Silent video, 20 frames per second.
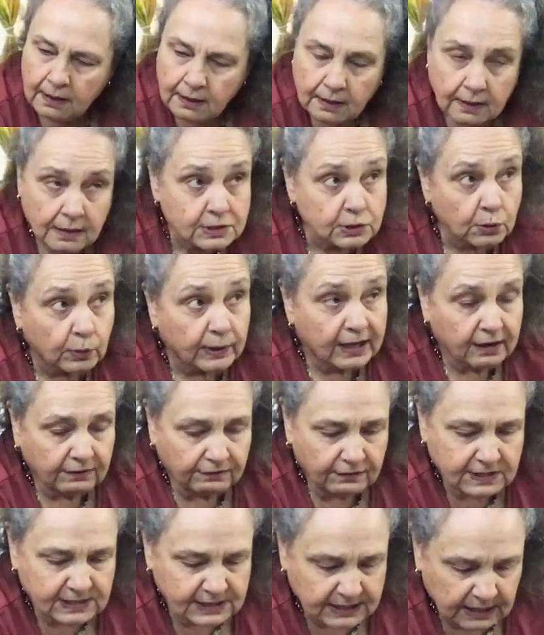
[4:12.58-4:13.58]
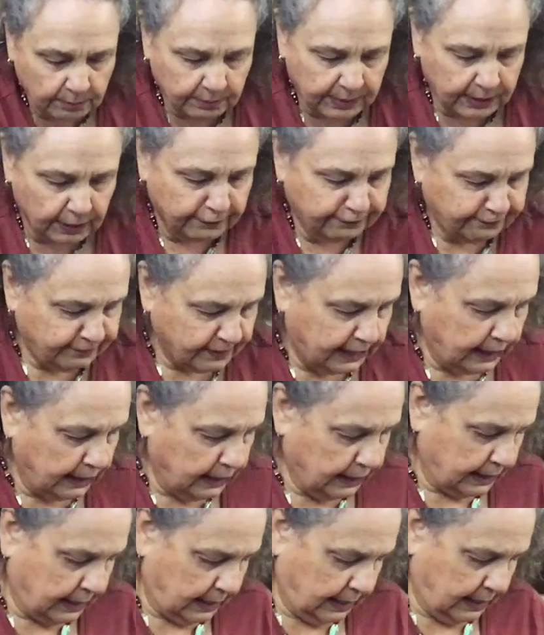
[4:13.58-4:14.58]
It's okay if he's lumpy or funny
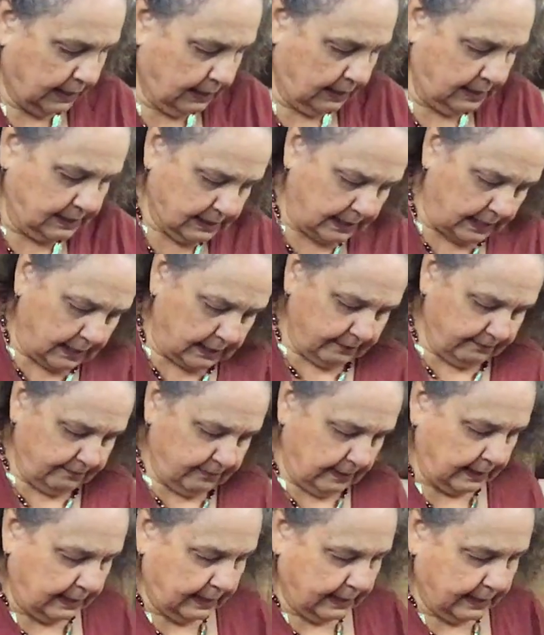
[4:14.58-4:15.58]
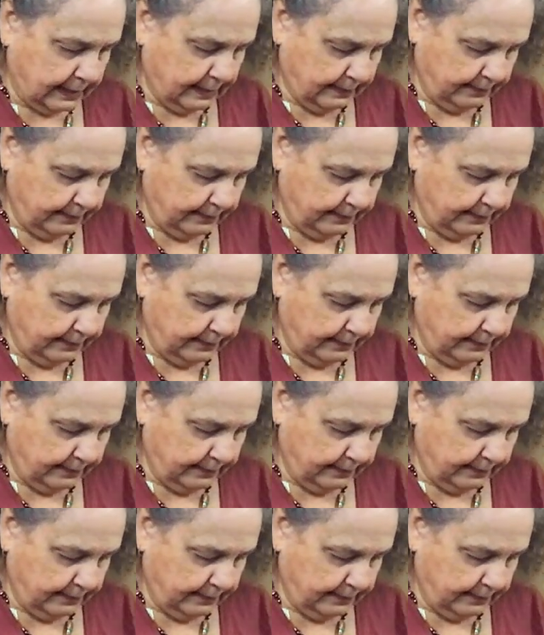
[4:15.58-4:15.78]
looking. He's kind of like a